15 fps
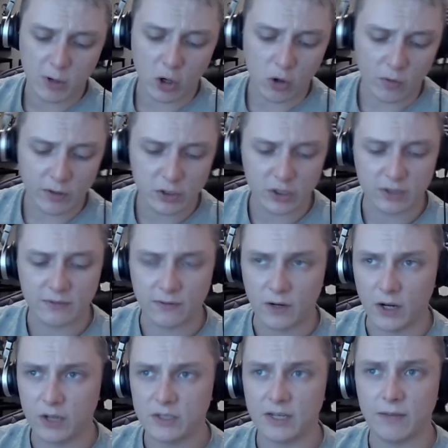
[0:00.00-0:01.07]
oranges
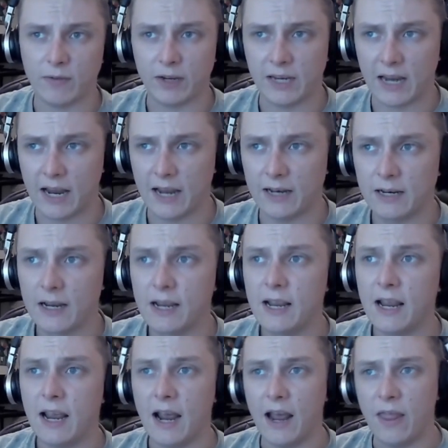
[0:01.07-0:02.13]
first if I can,
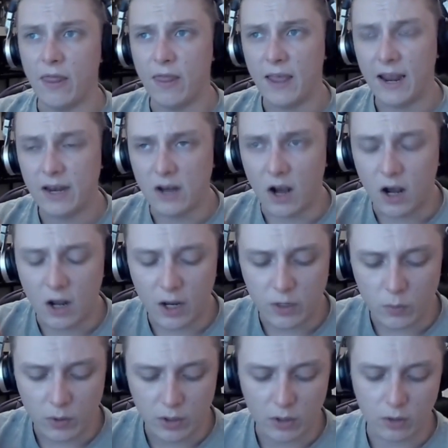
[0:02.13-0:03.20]
and then I
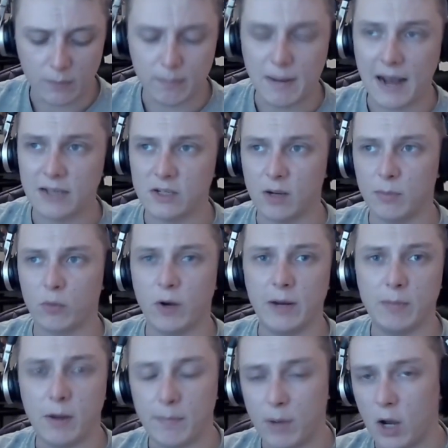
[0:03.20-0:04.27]
will mass
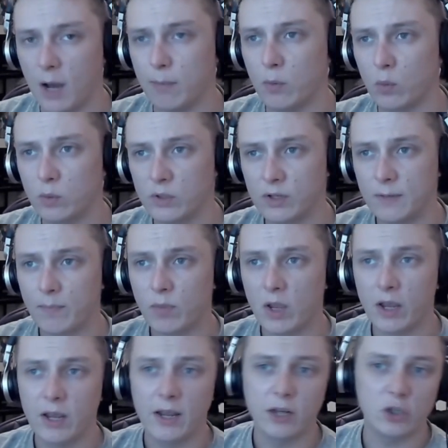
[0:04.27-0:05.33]
upgrade my purples,
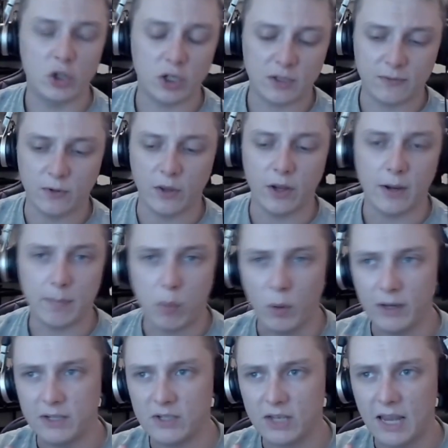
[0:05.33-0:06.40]
just for the
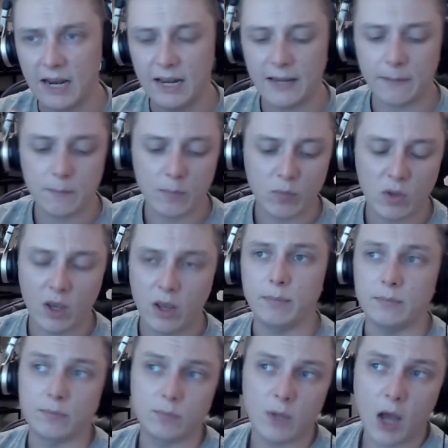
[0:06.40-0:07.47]
point scaling.
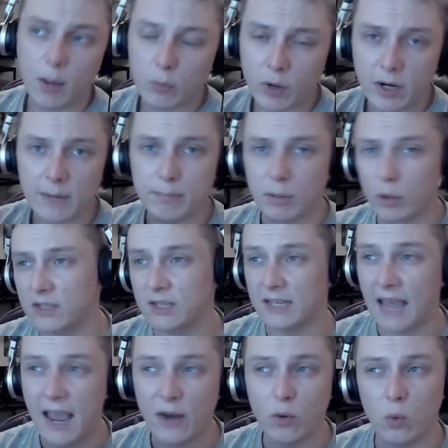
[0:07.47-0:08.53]
Upgrading blues
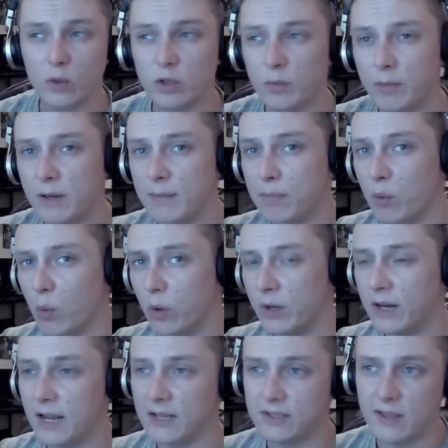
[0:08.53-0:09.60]
can also be
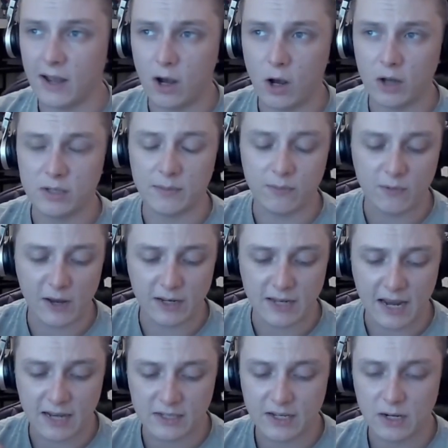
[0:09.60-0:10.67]
important, as there are some
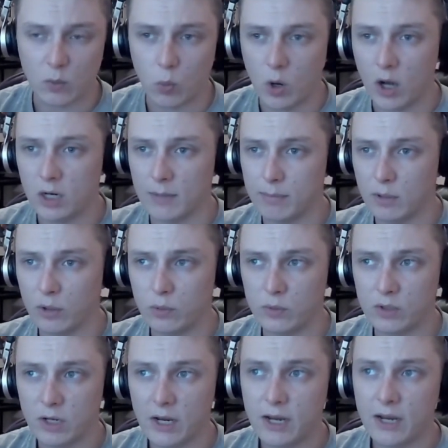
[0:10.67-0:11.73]
fantastic worker
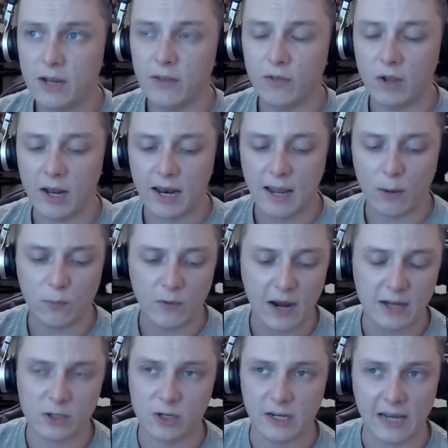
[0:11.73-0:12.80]
blues that allow
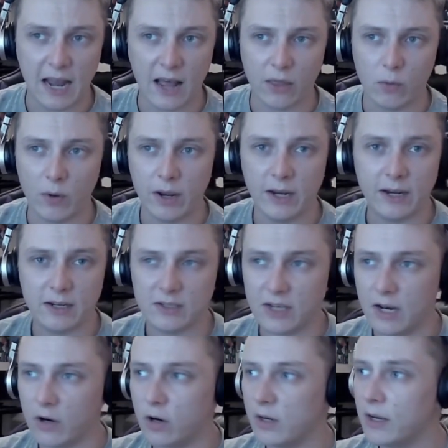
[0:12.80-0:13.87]
faster gathering,
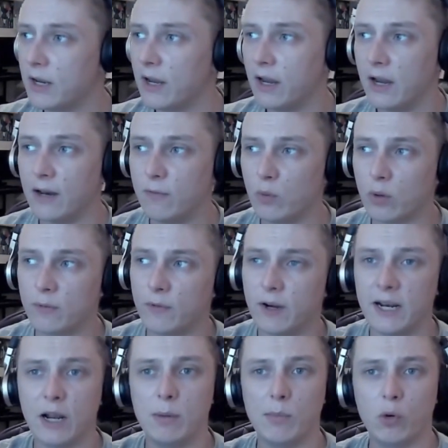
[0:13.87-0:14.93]
etc. And if you want to
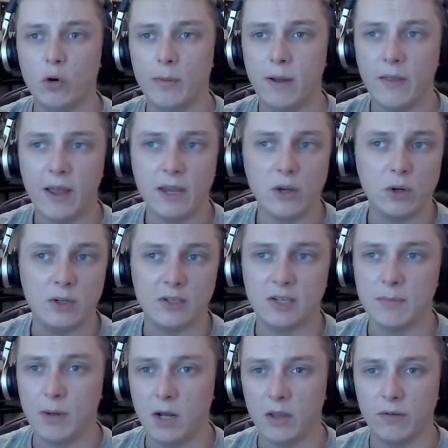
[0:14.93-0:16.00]
find out more about that, you can see
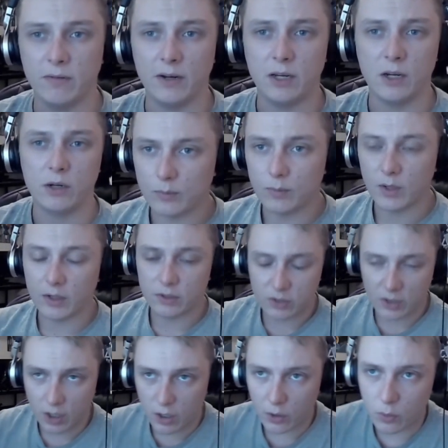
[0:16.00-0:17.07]
my other videos.
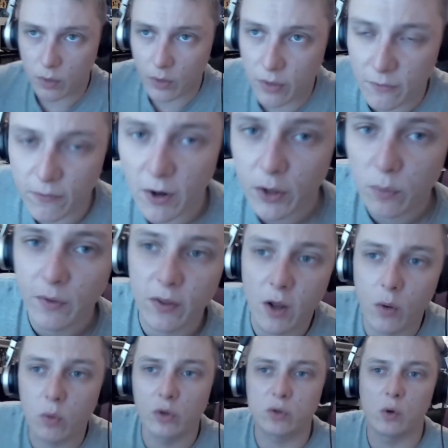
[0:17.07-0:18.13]
So, the final thing that I
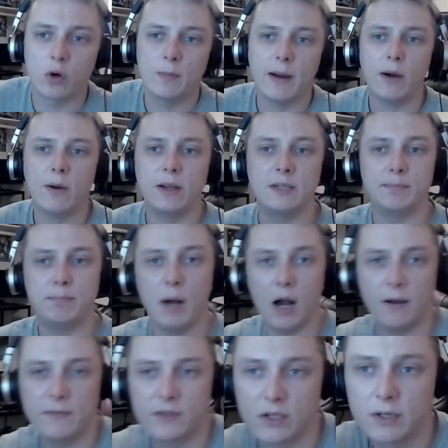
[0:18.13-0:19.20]
want to talk about is
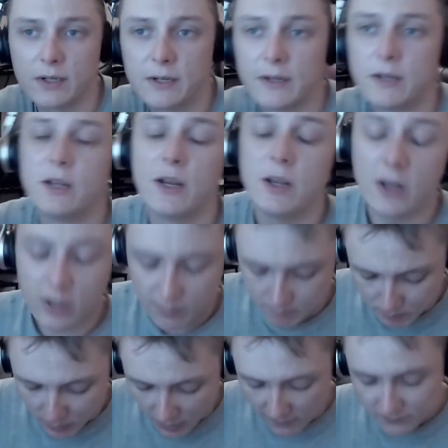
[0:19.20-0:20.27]
buffs.
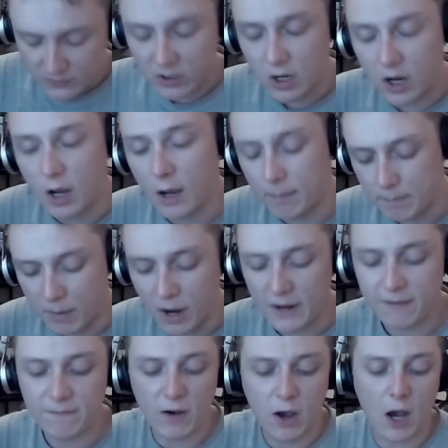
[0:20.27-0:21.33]
Buffs are by
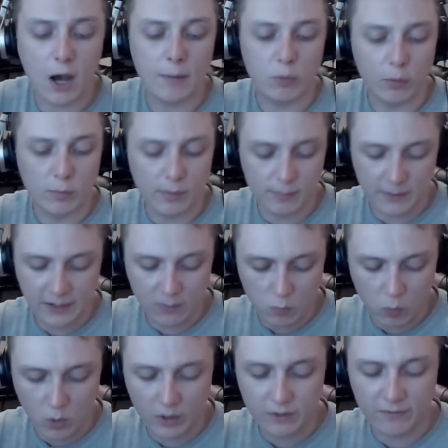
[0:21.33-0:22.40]
far probably
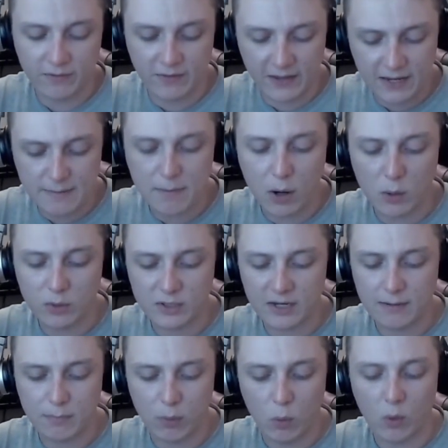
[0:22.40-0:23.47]
one of the most
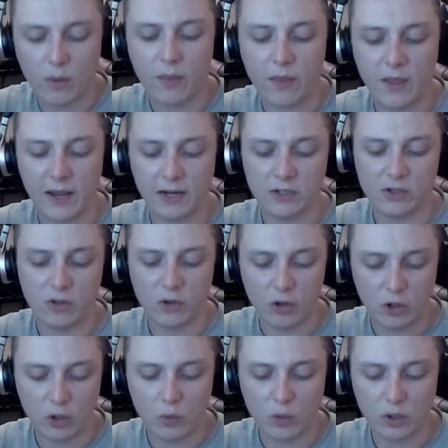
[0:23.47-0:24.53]
important things
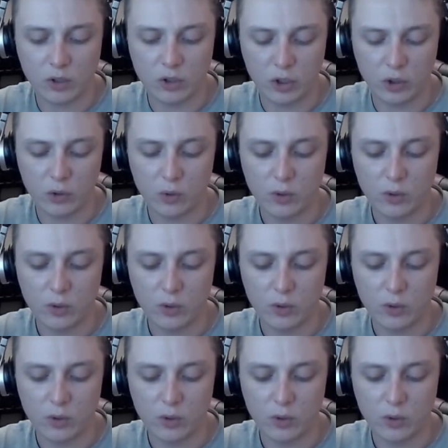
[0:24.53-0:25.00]
that you can do